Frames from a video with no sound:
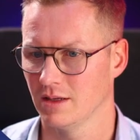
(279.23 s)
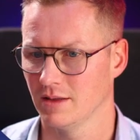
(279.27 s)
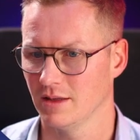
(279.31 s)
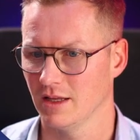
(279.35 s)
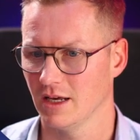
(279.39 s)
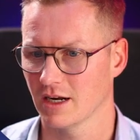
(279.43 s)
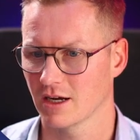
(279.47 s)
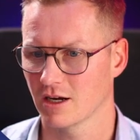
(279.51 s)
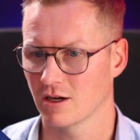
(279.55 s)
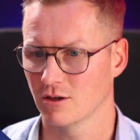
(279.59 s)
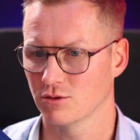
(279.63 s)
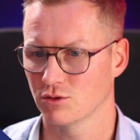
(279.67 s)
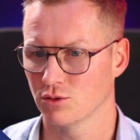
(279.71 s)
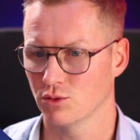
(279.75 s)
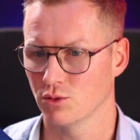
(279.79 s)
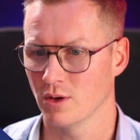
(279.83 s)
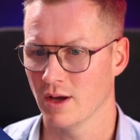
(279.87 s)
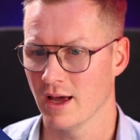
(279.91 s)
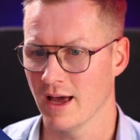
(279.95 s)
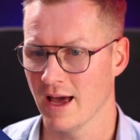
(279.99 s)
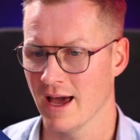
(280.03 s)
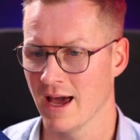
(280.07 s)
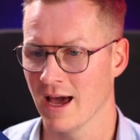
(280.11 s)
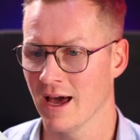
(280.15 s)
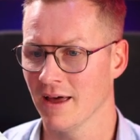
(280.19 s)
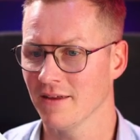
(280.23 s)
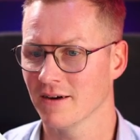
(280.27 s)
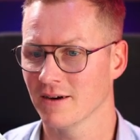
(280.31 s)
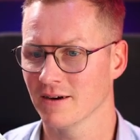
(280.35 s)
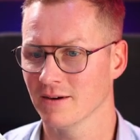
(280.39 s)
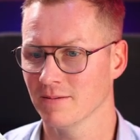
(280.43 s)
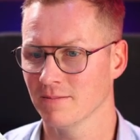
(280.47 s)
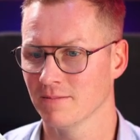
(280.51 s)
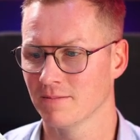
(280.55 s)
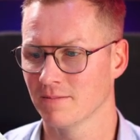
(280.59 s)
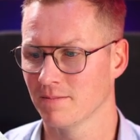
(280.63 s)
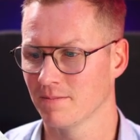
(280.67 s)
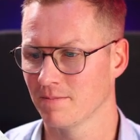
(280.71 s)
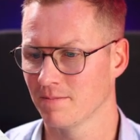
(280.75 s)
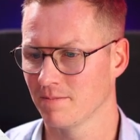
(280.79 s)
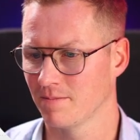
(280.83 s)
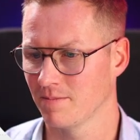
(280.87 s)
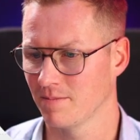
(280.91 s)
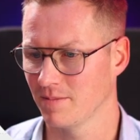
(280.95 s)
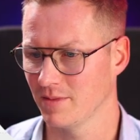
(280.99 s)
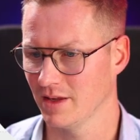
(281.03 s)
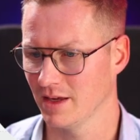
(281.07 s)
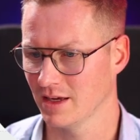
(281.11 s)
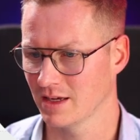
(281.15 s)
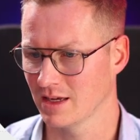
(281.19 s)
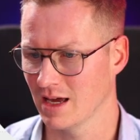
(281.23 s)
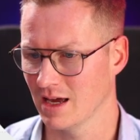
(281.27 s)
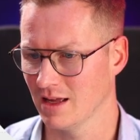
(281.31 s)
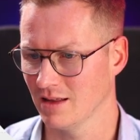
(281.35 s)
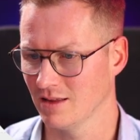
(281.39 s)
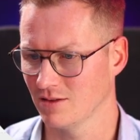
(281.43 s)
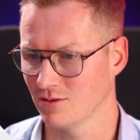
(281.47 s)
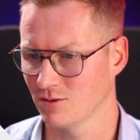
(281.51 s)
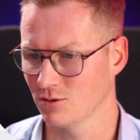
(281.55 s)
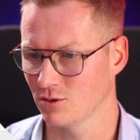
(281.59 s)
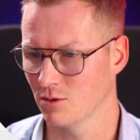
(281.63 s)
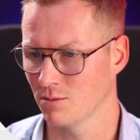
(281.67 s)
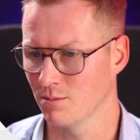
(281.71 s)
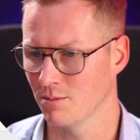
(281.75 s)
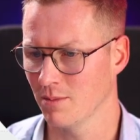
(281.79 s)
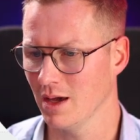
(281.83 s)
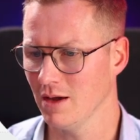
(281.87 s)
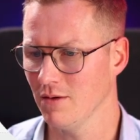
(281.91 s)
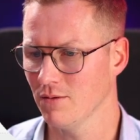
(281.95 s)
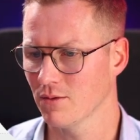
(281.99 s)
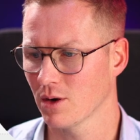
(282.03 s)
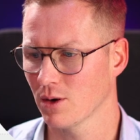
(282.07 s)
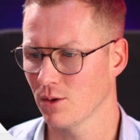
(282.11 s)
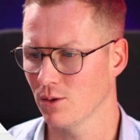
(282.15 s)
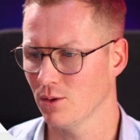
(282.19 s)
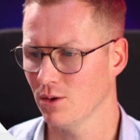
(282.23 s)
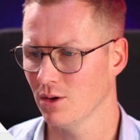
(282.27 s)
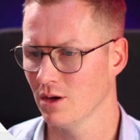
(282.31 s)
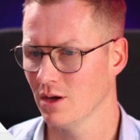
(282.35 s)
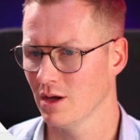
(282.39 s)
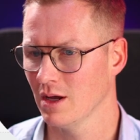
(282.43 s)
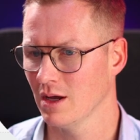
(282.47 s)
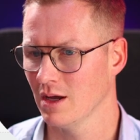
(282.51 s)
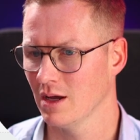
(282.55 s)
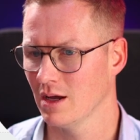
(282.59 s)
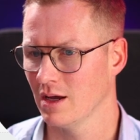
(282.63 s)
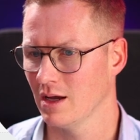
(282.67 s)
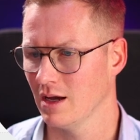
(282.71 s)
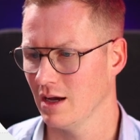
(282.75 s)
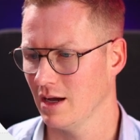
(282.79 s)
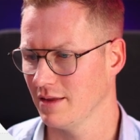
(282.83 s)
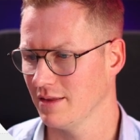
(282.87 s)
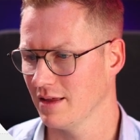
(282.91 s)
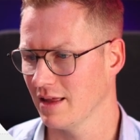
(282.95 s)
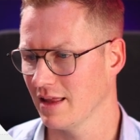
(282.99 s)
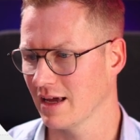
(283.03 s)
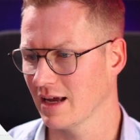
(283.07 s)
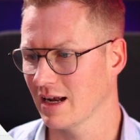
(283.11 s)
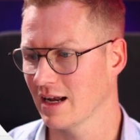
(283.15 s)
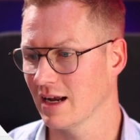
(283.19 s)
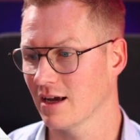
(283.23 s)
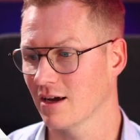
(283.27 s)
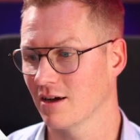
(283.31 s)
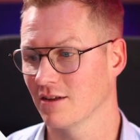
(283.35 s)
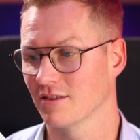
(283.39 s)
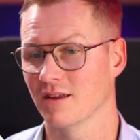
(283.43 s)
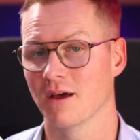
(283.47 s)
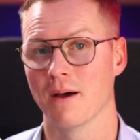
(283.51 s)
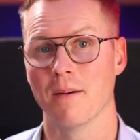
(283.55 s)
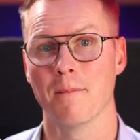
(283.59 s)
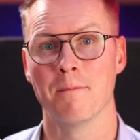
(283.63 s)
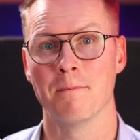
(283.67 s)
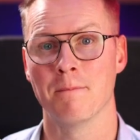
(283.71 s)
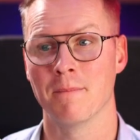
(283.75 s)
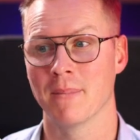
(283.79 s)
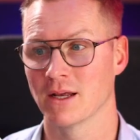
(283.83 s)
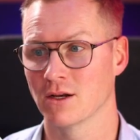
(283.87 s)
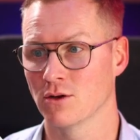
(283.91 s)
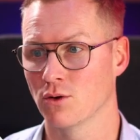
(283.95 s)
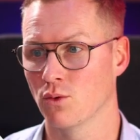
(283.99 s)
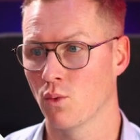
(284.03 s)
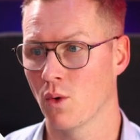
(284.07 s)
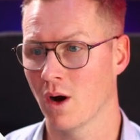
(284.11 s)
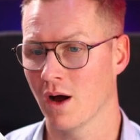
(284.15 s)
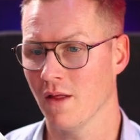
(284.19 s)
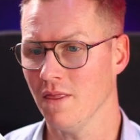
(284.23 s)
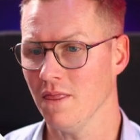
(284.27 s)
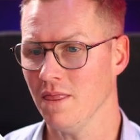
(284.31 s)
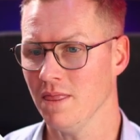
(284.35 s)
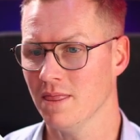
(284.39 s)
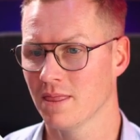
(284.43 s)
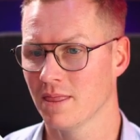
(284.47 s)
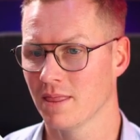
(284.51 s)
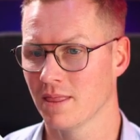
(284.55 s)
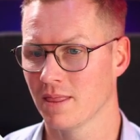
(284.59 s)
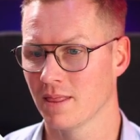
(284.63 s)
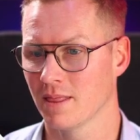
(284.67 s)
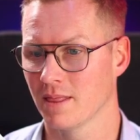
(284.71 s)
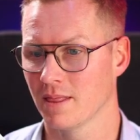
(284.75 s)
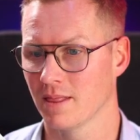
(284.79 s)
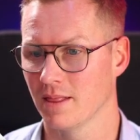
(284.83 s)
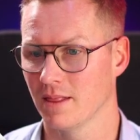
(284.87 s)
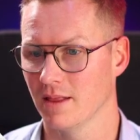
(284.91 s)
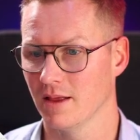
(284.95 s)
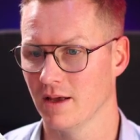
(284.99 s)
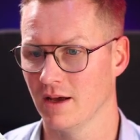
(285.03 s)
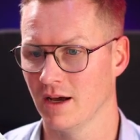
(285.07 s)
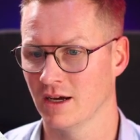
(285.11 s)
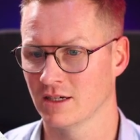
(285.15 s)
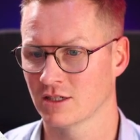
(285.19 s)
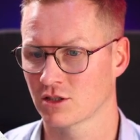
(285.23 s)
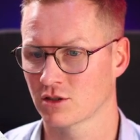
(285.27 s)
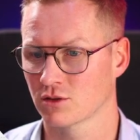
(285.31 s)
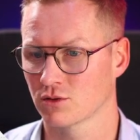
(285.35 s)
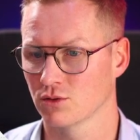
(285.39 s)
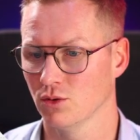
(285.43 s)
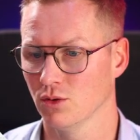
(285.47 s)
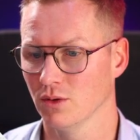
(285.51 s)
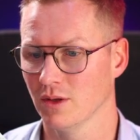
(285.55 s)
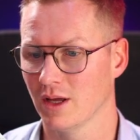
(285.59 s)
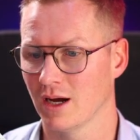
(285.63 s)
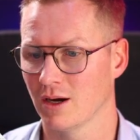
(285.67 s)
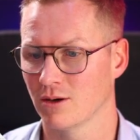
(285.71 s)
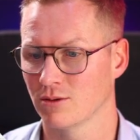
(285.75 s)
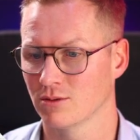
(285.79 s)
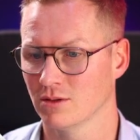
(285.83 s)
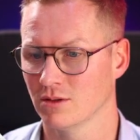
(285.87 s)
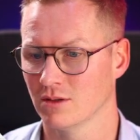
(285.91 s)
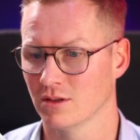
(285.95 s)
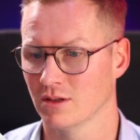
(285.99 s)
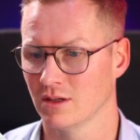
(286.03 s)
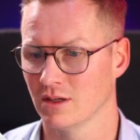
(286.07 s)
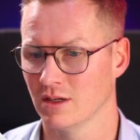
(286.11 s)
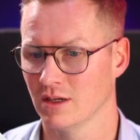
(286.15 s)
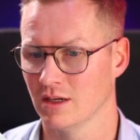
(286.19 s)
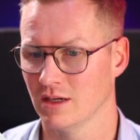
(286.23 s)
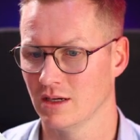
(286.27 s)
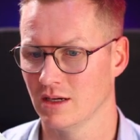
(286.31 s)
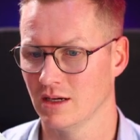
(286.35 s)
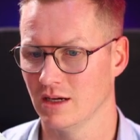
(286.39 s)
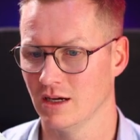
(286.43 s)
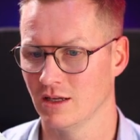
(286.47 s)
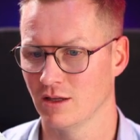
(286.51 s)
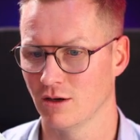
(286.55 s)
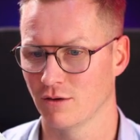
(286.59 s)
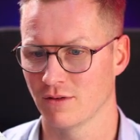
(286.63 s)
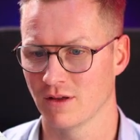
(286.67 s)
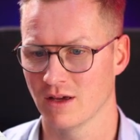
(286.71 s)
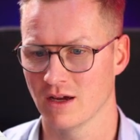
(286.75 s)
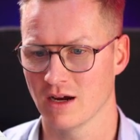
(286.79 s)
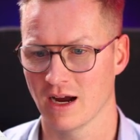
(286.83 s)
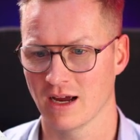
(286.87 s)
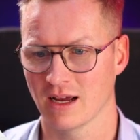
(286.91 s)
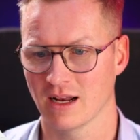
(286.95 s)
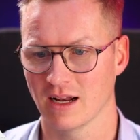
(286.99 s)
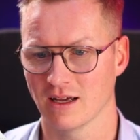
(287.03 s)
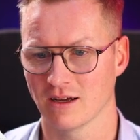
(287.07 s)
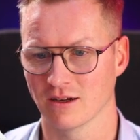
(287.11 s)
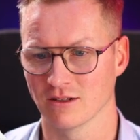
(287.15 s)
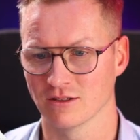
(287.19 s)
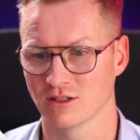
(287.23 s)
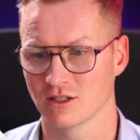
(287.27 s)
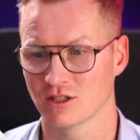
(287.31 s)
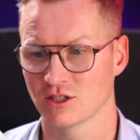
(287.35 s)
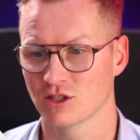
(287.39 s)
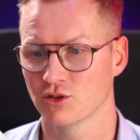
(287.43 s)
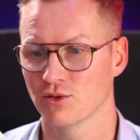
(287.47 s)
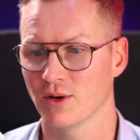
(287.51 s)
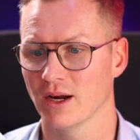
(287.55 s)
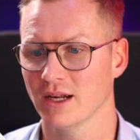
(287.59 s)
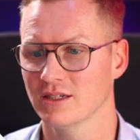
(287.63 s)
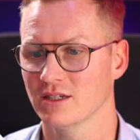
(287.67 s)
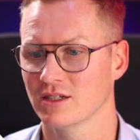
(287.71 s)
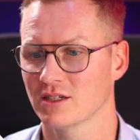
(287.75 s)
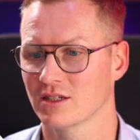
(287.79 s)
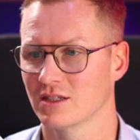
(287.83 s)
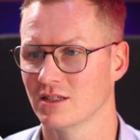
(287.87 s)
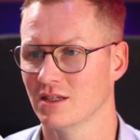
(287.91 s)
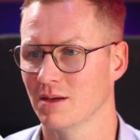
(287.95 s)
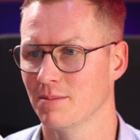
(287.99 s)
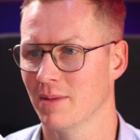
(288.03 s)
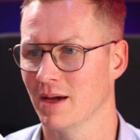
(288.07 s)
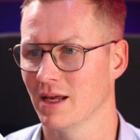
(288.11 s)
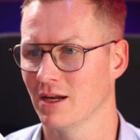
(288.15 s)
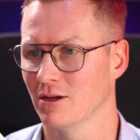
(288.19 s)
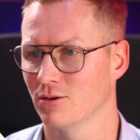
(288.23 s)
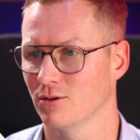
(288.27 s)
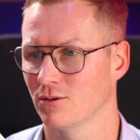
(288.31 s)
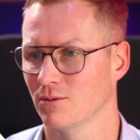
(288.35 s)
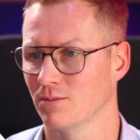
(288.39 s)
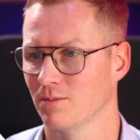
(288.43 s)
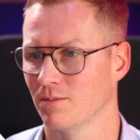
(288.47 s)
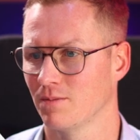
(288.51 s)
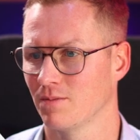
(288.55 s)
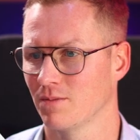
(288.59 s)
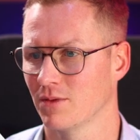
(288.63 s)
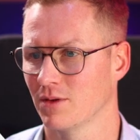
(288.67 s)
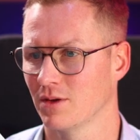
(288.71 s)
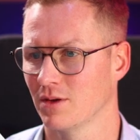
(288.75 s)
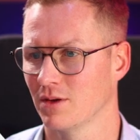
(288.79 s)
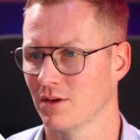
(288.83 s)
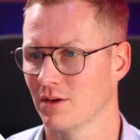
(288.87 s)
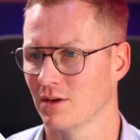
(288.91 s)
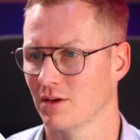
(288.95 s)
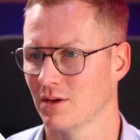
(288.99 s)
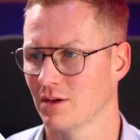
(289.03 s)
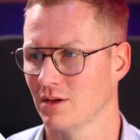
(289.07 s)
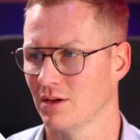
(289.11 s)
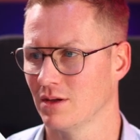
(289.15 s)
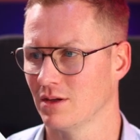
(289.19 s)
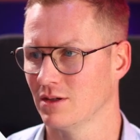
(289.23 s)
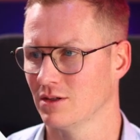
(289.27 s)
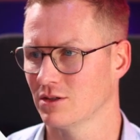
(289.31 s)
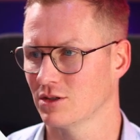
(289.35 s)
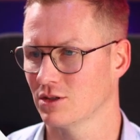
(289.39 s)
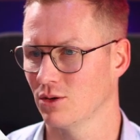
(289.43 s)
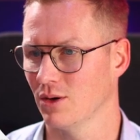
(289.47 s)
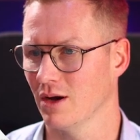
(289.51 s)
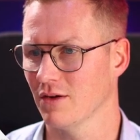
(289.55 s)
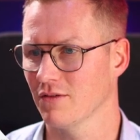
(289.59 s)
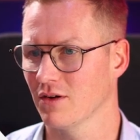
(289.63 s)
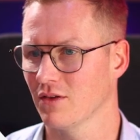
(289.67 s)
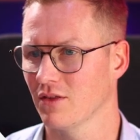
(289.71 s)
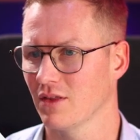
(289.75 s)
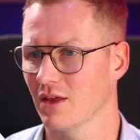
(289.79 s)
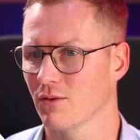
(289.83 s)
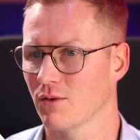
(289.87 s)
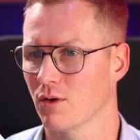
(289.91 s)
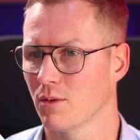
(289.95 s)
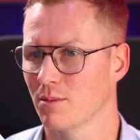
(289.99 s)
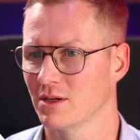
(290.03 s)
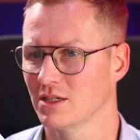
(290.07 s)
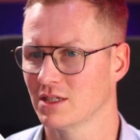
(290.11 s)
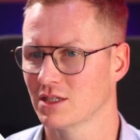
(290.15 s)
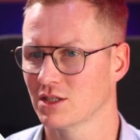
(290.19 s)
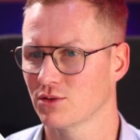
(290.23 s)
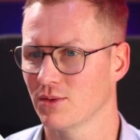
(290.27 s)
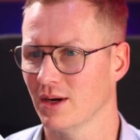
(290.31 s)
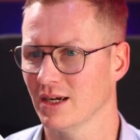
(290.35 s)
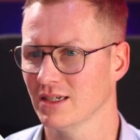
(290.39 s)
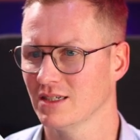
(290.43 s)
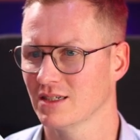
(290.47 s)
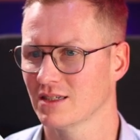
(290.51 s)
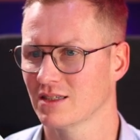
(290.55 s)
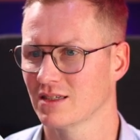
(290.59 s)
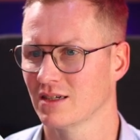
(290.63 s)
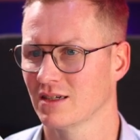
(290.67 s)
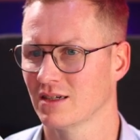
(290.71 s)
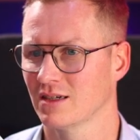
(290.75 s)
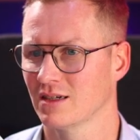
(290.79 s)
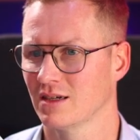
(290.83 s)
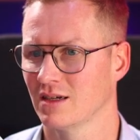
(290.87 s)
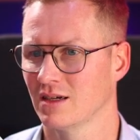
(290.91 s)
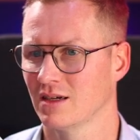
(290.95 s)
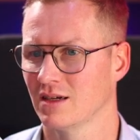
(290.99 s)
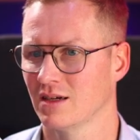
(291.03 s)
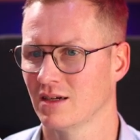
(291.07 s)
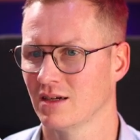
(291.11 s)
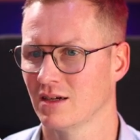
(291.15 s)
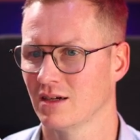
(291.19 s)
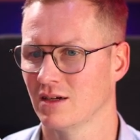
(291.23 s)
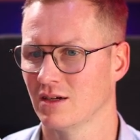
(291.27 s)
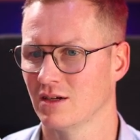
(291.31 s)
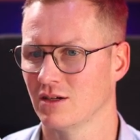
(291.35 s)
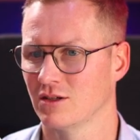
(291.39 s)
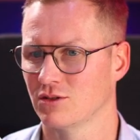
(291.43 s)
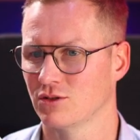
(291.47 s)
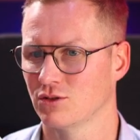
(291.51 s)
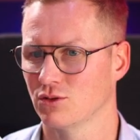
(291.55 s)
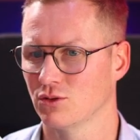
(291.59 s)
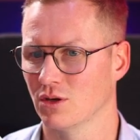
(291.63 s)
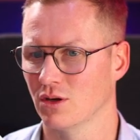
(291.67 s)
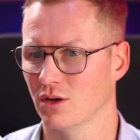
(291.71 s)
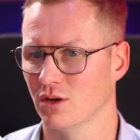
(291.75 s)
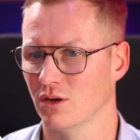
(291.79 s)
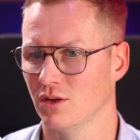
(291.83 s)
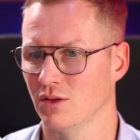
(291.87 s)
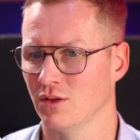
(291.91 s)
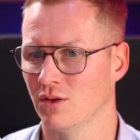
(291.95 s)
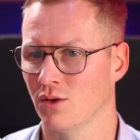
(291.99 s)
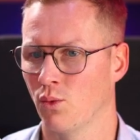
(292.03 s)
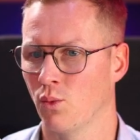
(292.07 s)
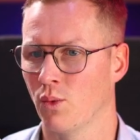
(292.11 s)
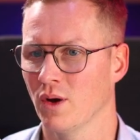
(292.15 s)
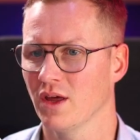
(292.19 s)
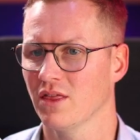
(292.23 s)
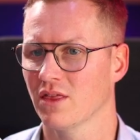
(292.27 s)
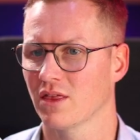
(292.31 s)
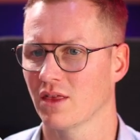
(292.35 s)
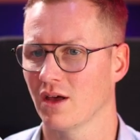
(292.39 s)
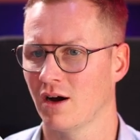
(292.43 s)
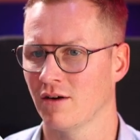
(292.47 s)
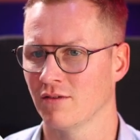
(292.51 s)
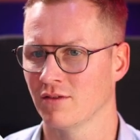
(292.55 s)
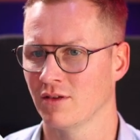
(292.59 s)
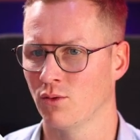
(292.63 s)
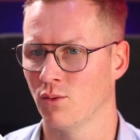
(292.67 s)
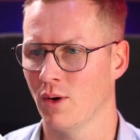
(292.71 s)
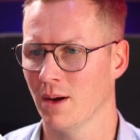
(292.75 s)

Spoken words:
Then I go to header again, to the main row. And then I click on the menu one. I scroll down, and over here I click on stretch the menu. So everything will be stretched to the width of the